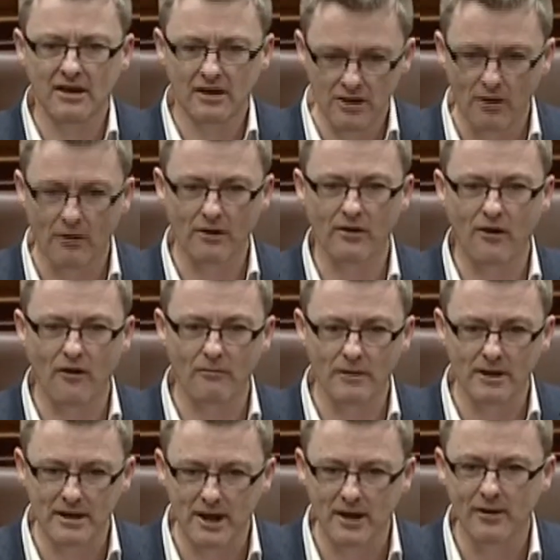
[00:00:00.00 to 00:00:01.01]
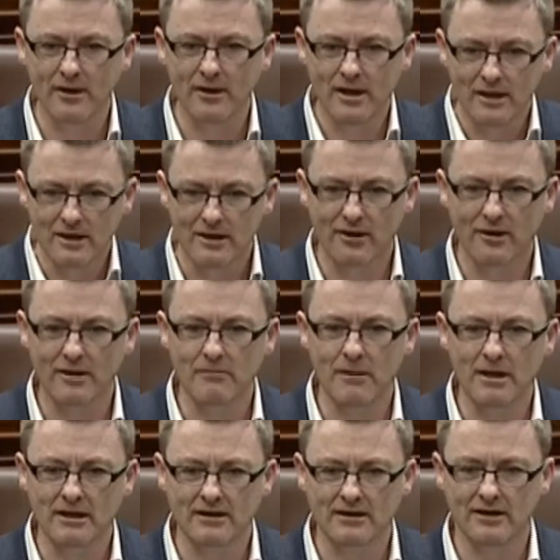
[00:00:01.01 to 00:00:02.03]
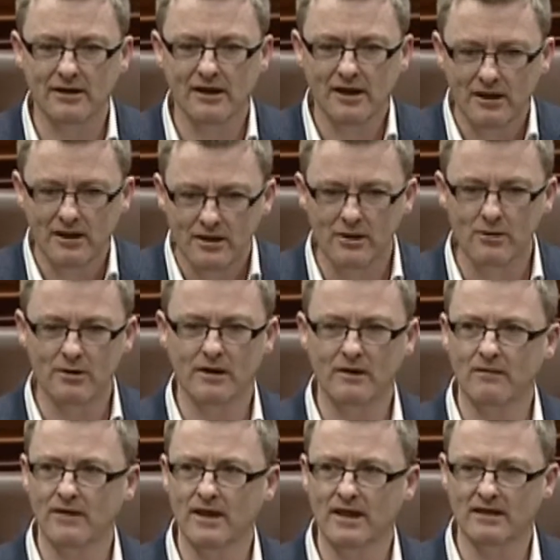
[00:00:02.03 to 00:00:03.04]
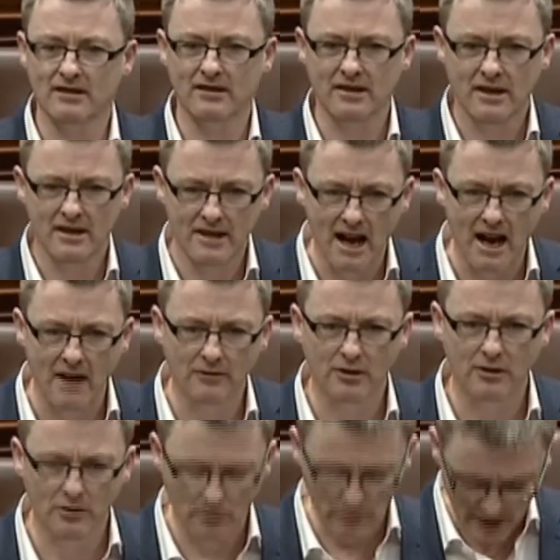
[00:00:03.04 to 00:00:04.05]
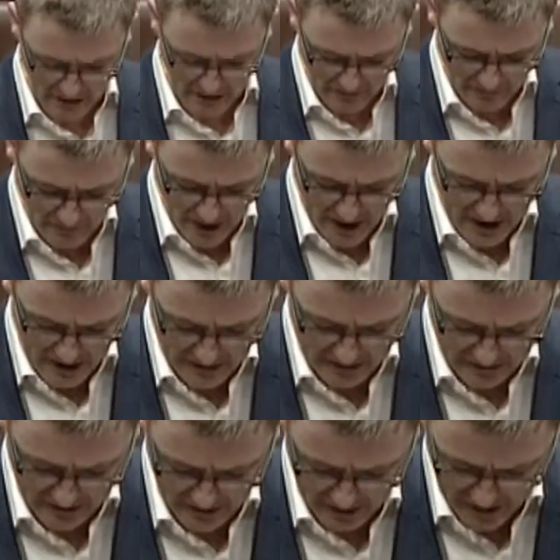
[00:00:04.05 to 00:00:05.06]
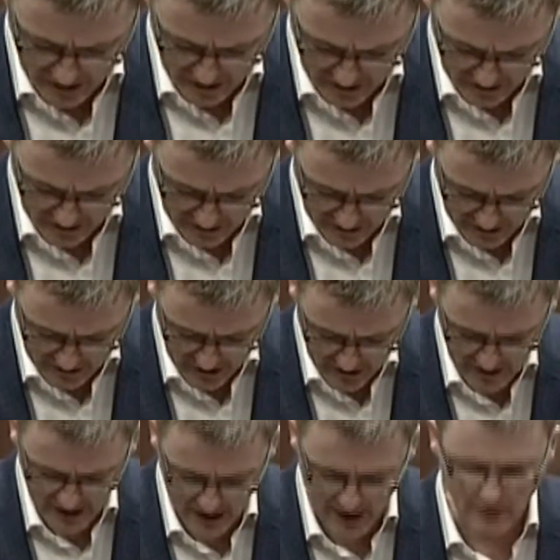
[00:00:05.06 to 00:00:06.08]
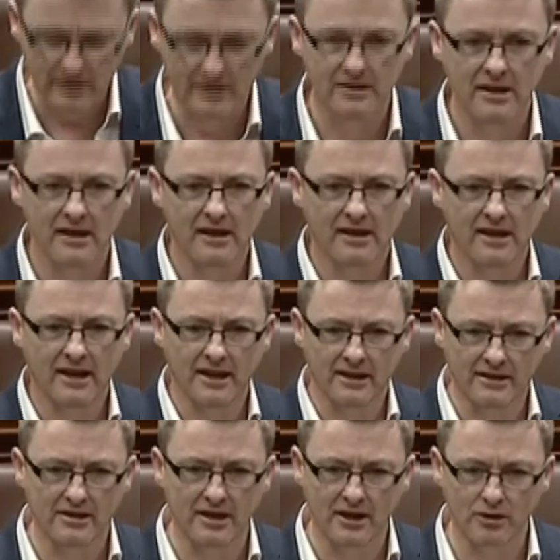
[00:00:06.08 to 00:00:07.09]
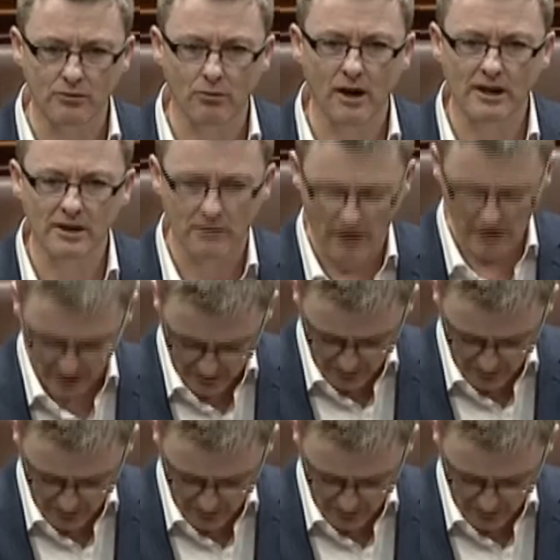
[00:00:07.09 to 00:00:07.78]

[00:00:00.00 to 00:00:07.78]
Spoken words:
you're in government now, you're the Minister, you can fix it, you have the goodwill of this House, it's right across the